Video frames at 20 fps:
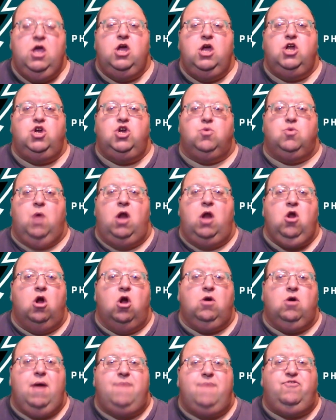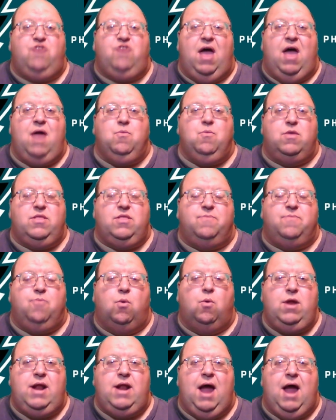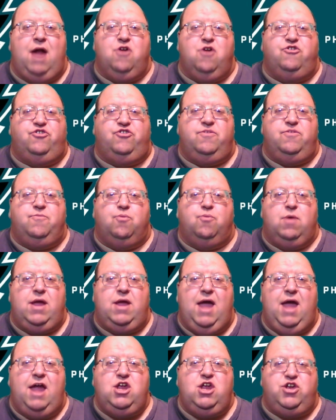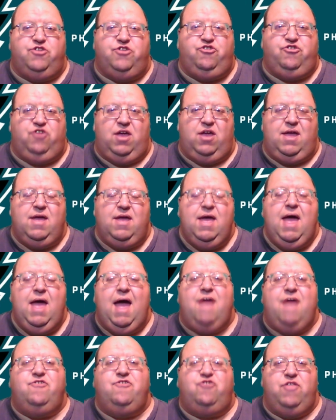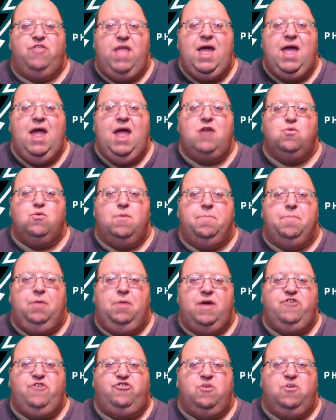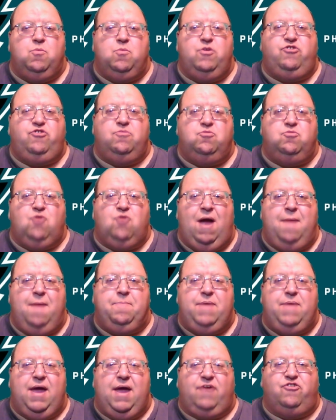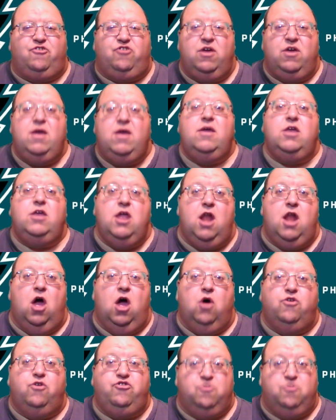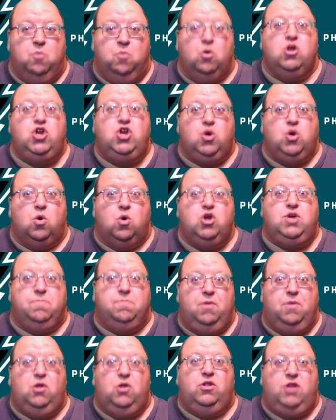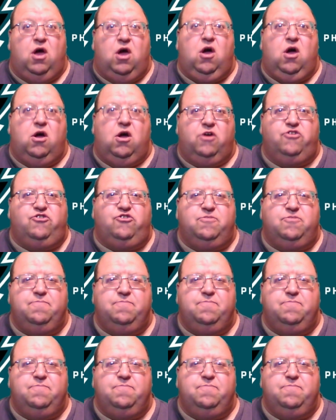Jerron Hargrave signed with the 49ers in free agency, and so they had to replace him with some draft picks, you know, some more Georgia Bulldogs.